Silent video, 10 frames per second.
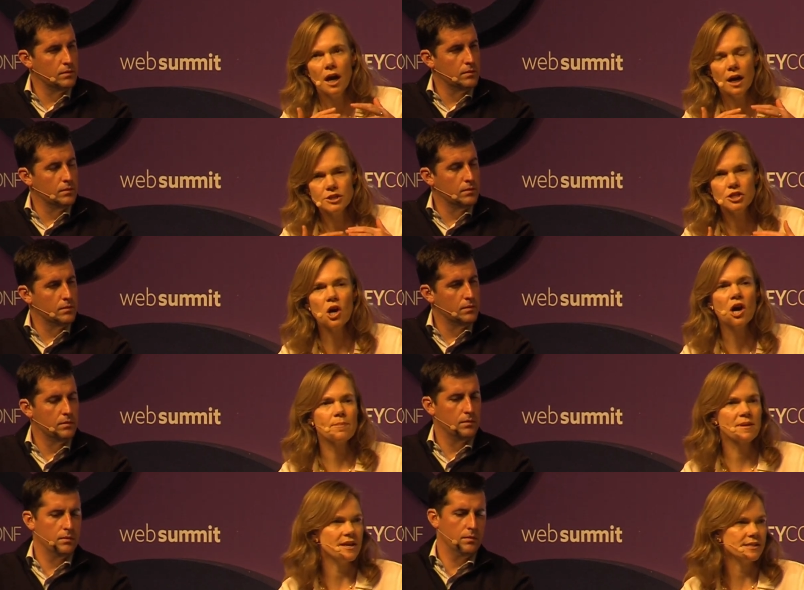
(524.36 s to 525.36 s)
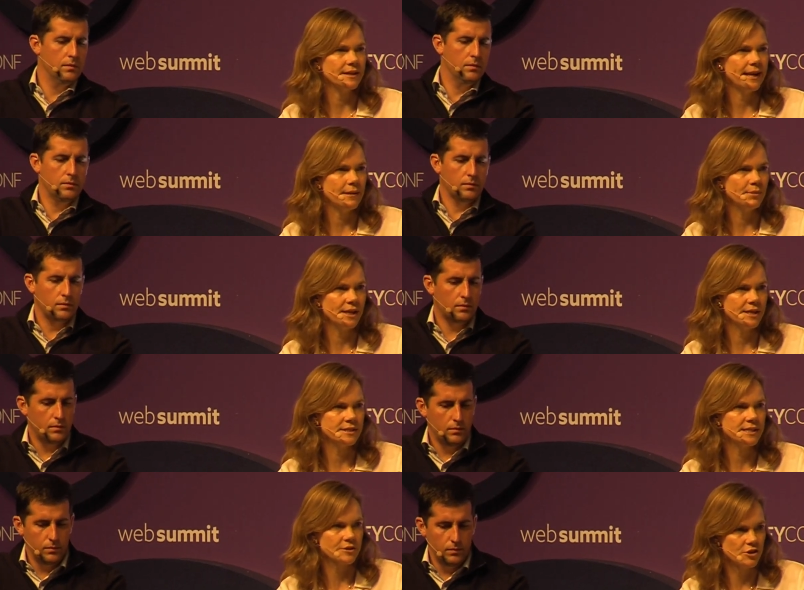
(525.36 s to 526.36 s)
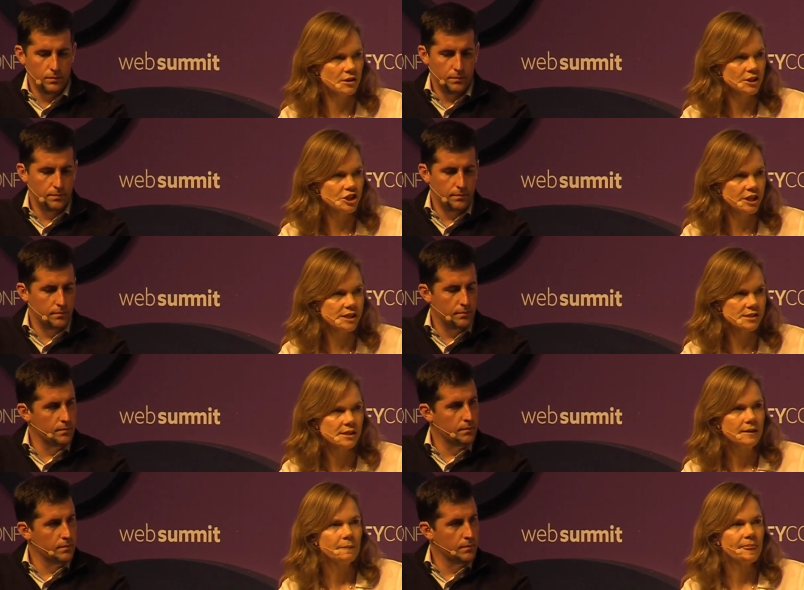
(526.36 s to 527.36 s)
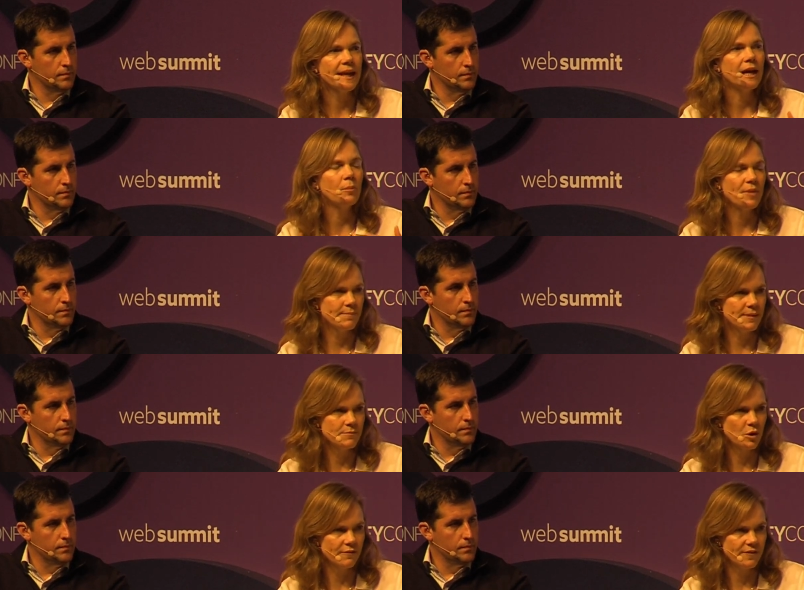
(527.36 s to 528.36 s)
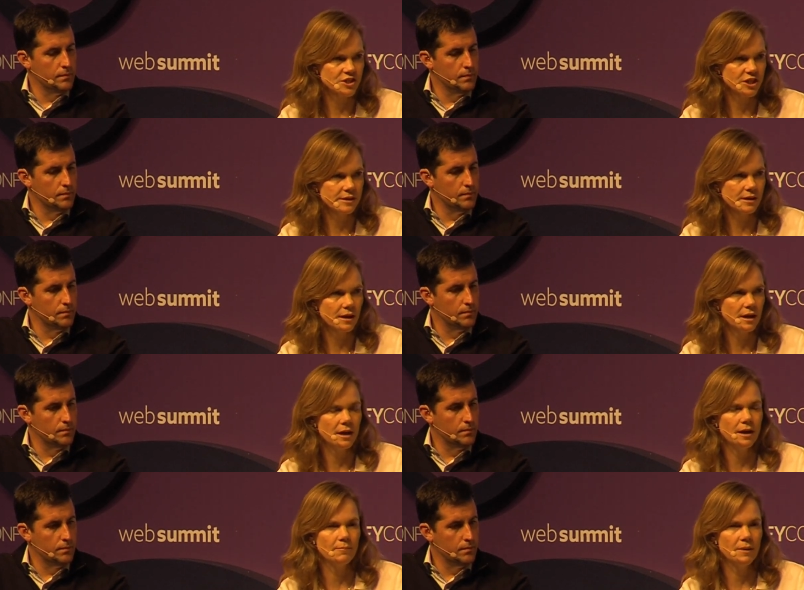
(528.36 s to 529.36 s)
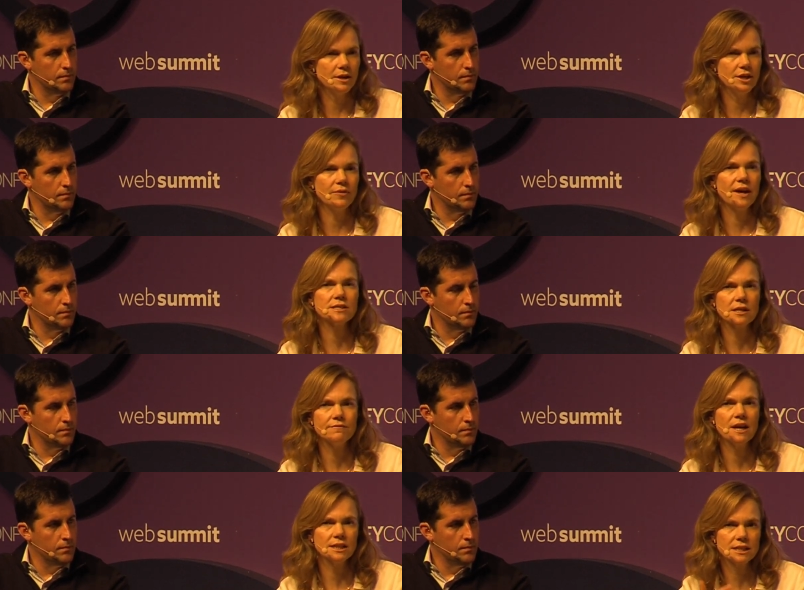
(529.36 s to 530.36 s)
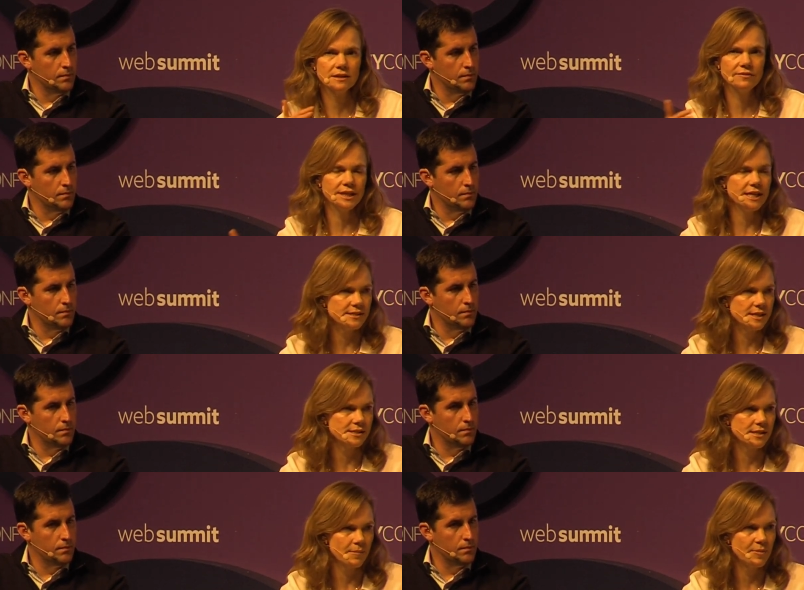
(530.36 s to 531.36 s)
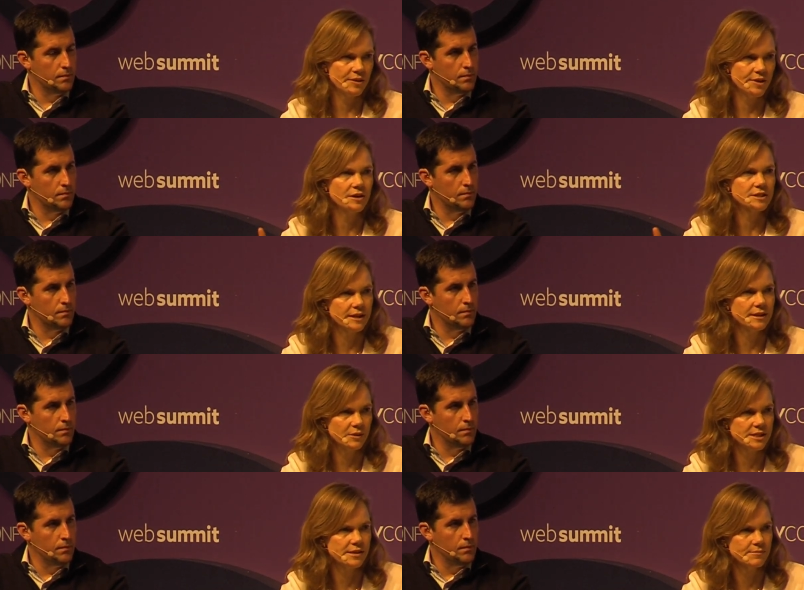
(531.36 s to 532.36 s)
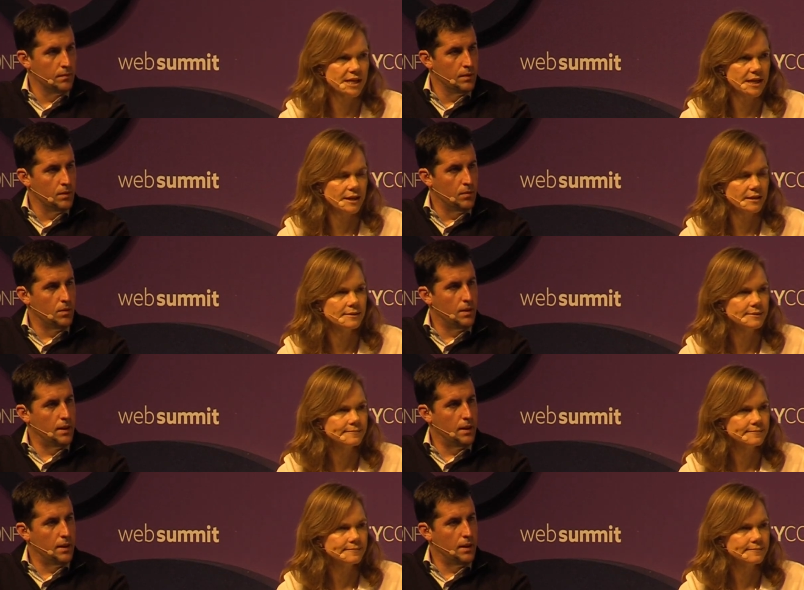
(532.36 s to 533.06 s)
Speaker 1: adopt these enabling technologies that help them be more efficient. Um, you know, that's a relatively easy step that they're sure. that we see them taking. Well,